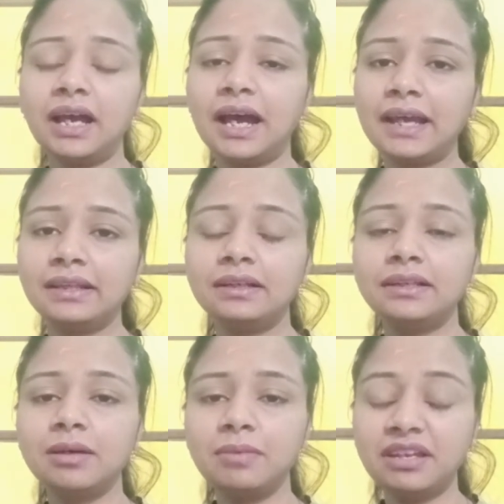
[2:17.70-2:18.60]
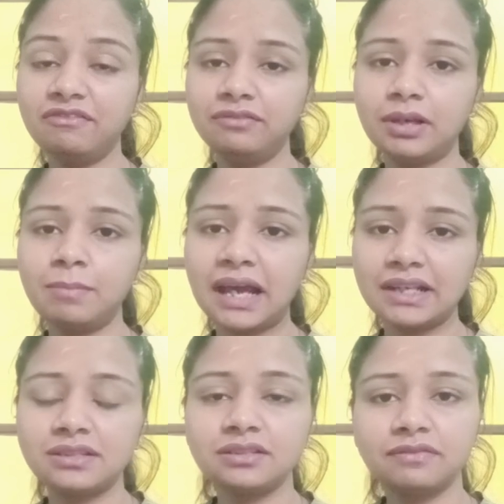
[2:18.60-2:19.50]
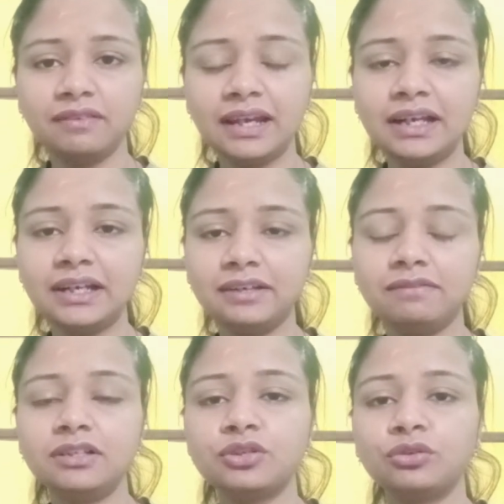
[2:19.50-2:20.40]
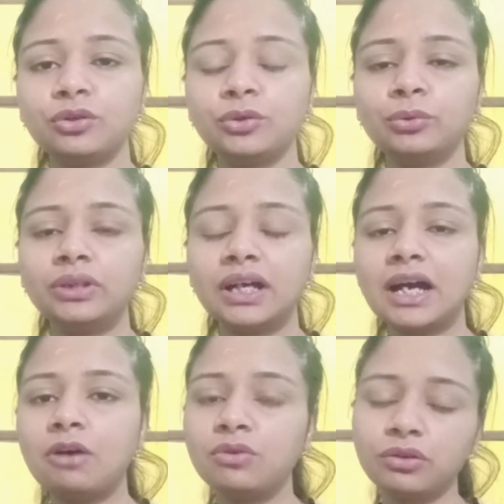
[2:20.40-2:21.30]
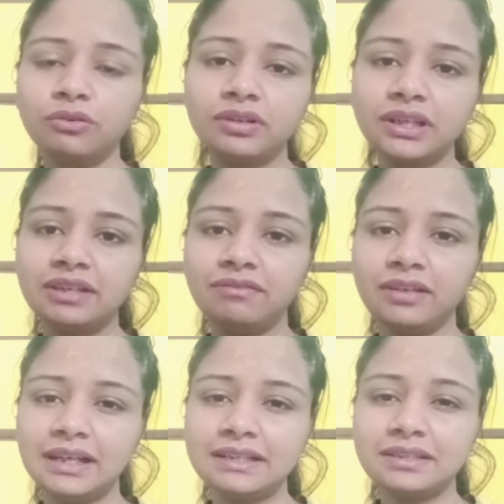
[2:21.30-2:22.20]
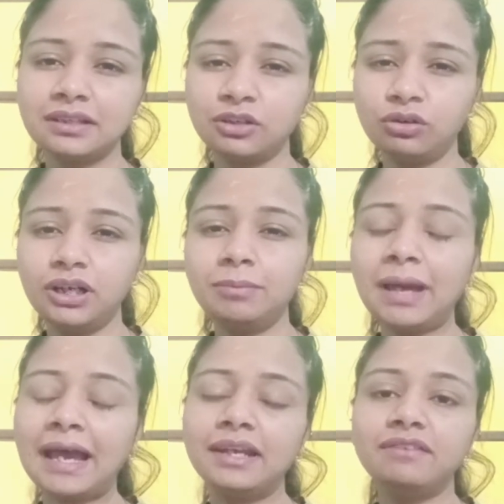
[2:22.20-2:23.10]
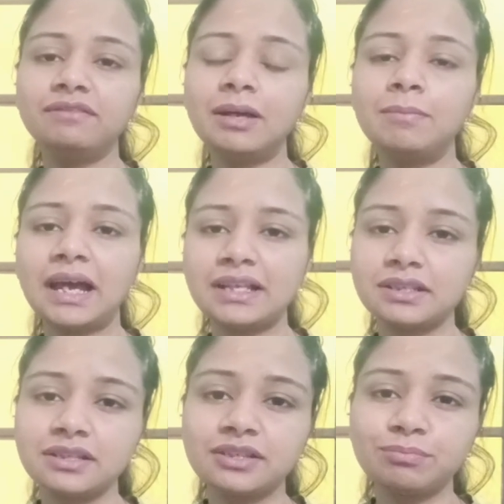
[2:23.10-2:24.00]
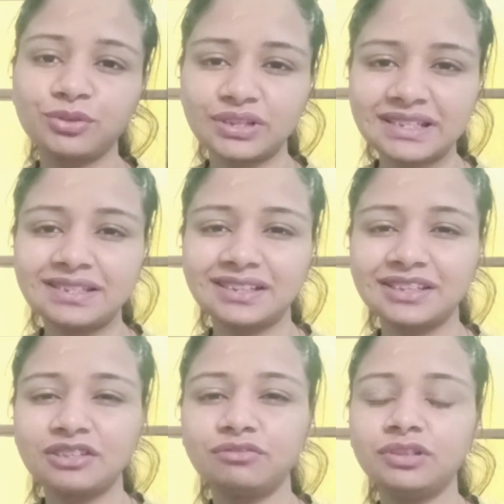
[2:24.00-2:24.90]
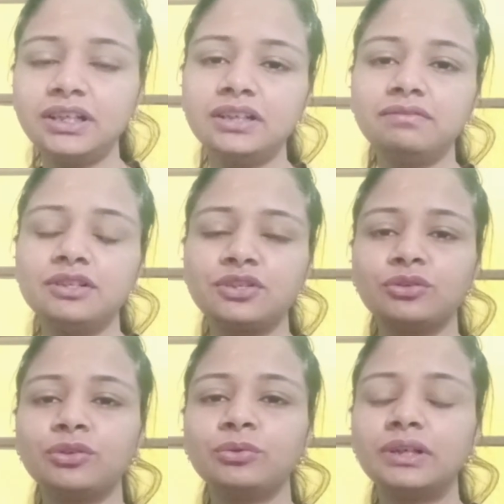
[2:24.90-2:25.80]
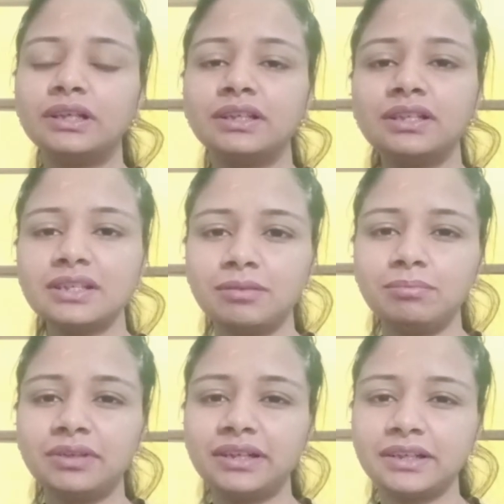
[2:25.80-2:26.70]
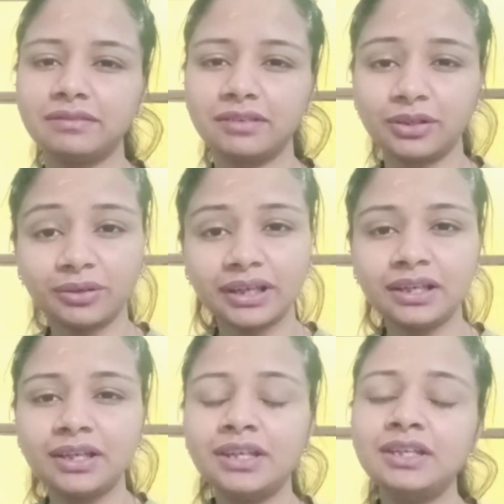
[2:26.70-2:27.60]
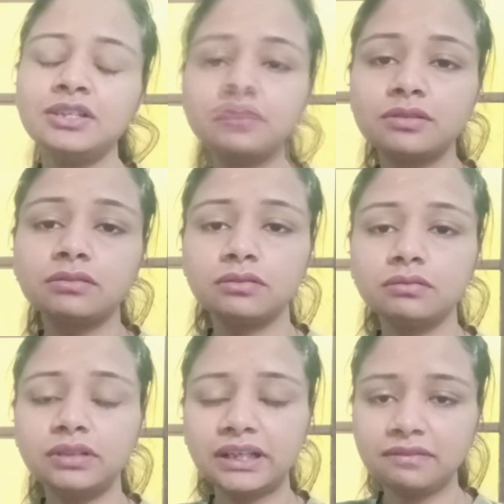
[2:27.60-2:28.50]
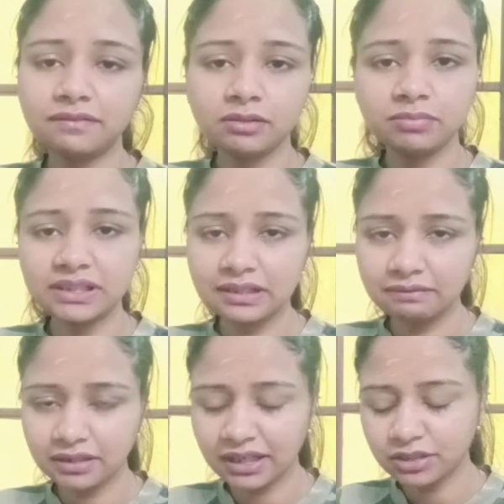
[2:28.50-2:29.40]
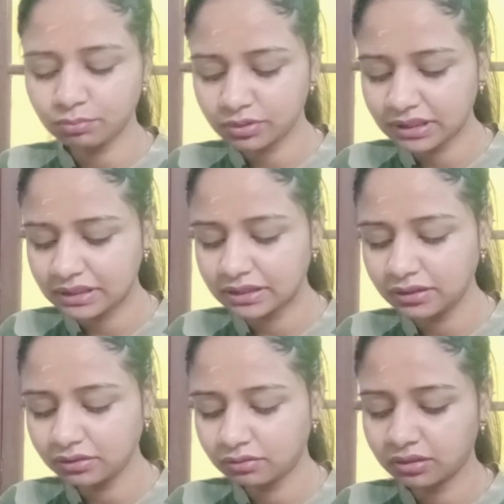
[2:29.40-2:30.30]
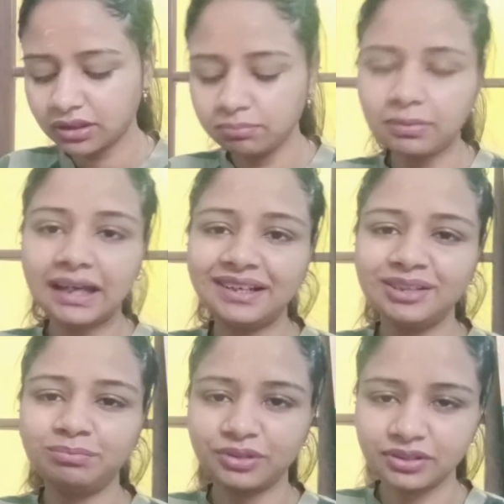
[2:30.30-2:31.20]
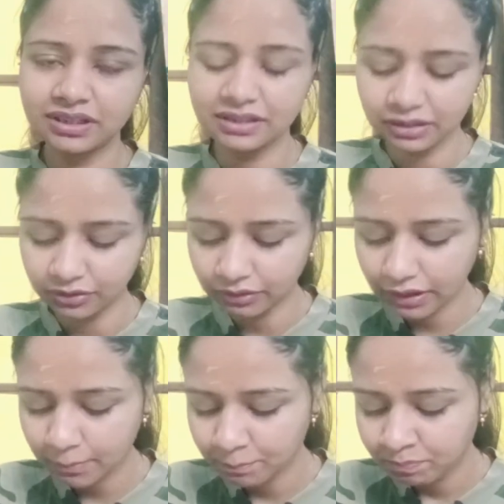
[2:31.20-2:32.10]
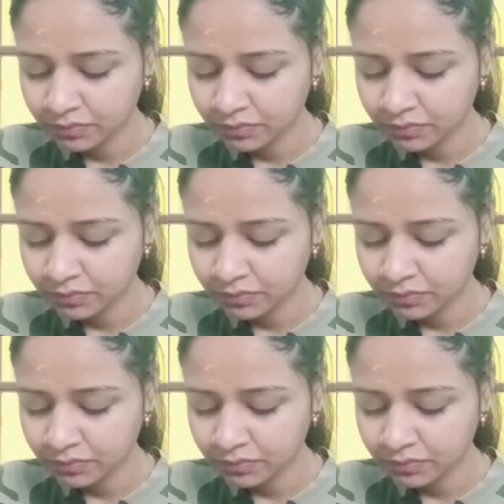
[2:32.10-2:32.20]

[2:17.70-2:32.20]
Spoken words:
either the if the batch is failed it will show you the count or the fails column, and if the batch is processed successfully it will show you under this completed one. Okay, so it will be serialized processing, not the parallel processing. Okay,